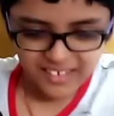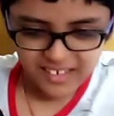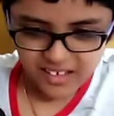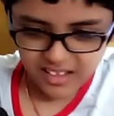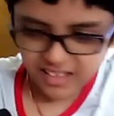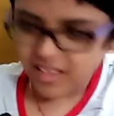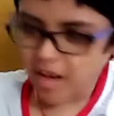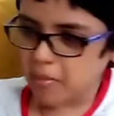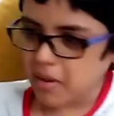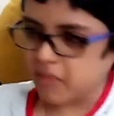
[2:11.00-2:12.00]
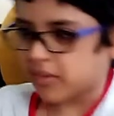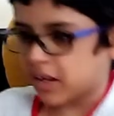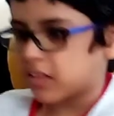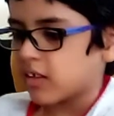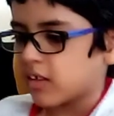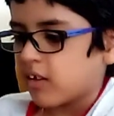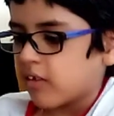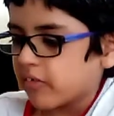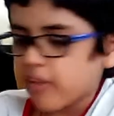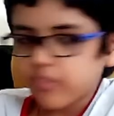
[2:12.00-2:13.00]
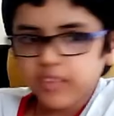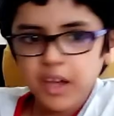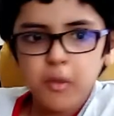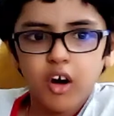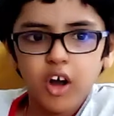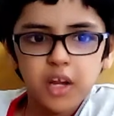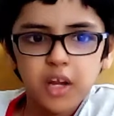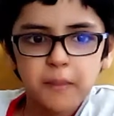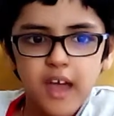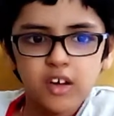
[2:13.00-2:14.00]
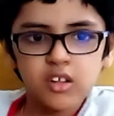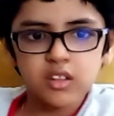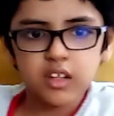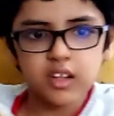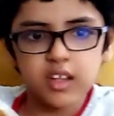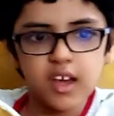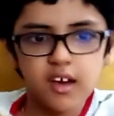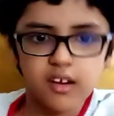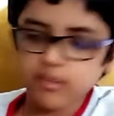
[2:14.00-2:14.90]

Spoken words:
Now my friends, we have kept all the mangoes in here.